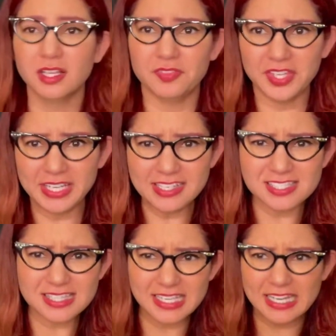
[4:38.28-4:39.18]
The next
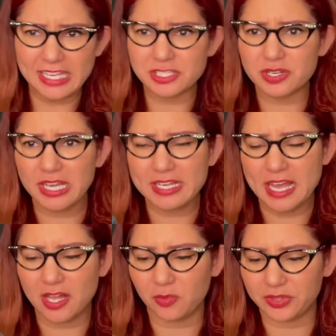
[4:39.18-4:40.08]
thing I tried
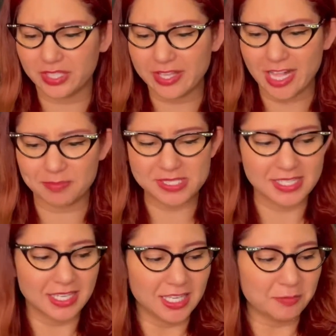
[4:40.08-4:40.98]
out with the cups,
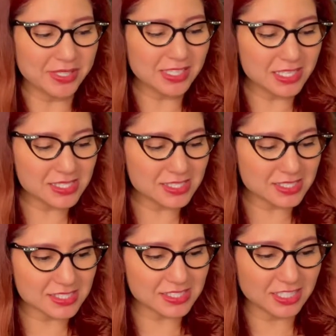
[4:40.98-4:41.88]

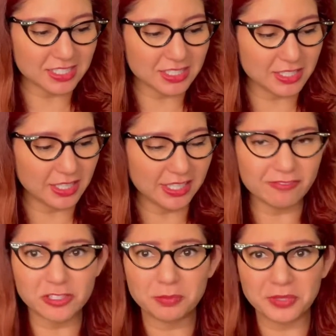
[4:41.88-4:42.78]
because if
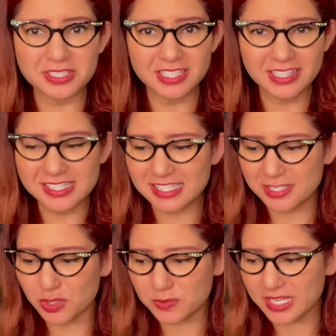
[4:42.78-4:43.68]
you're printing these, they
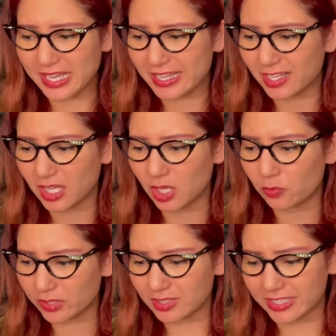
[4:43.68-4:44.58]
do take a
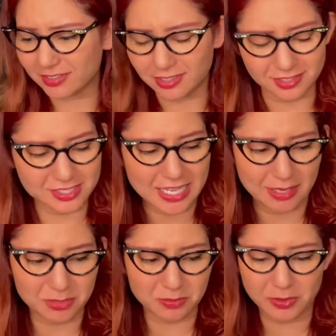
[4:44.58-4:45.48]
really long
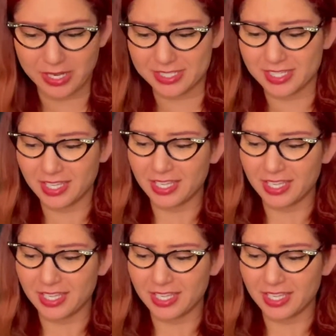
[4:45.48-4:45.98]
time to print.